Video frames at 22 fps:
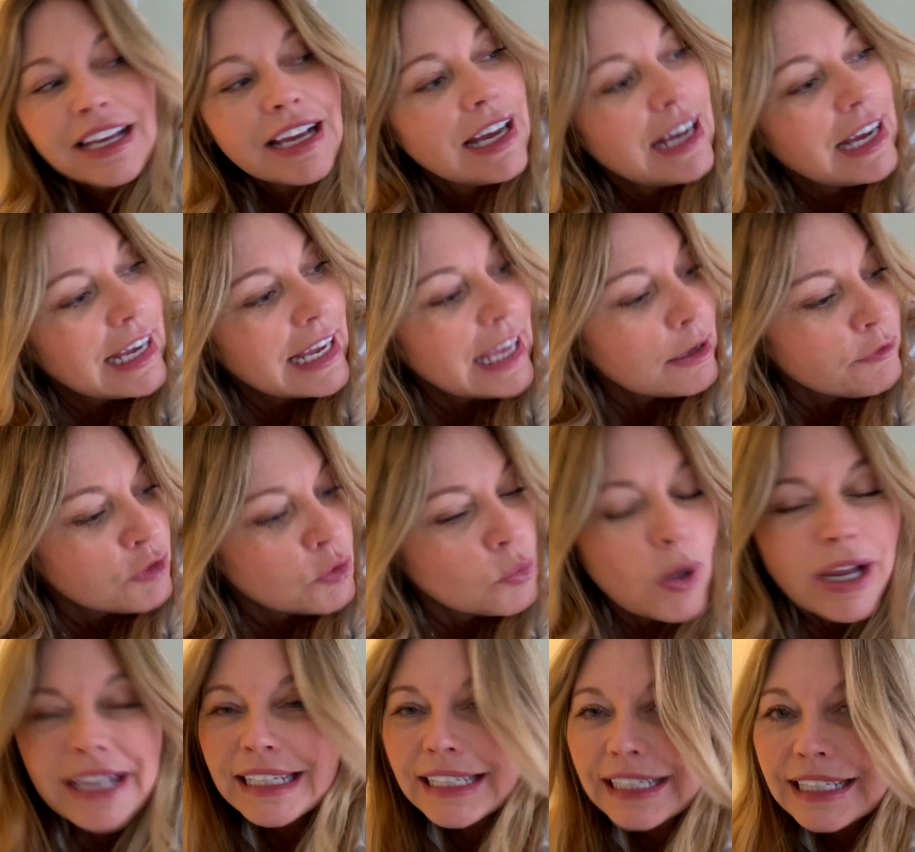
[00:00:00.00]
I haven't
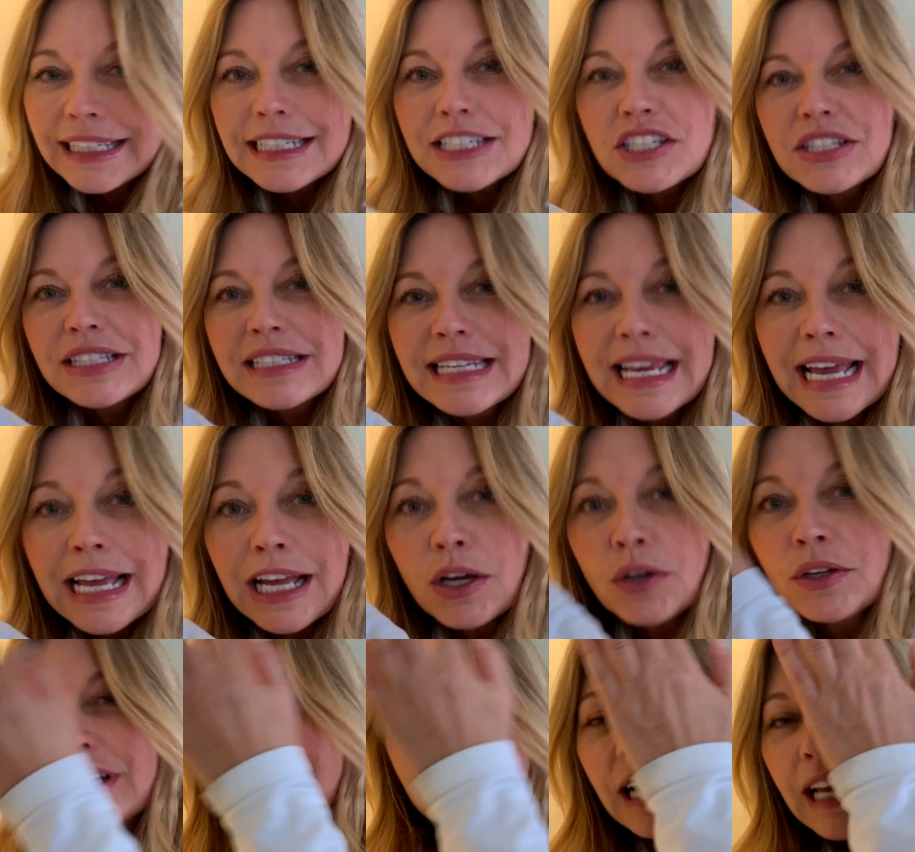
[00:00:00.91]
weighted it
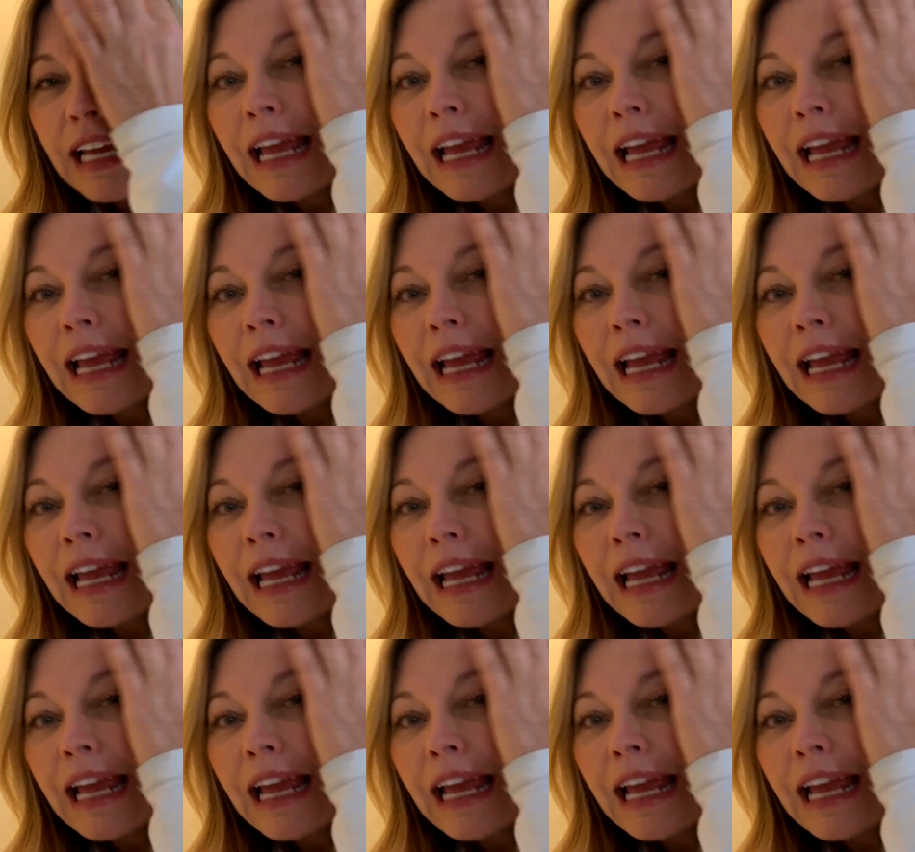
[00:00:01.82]
down and I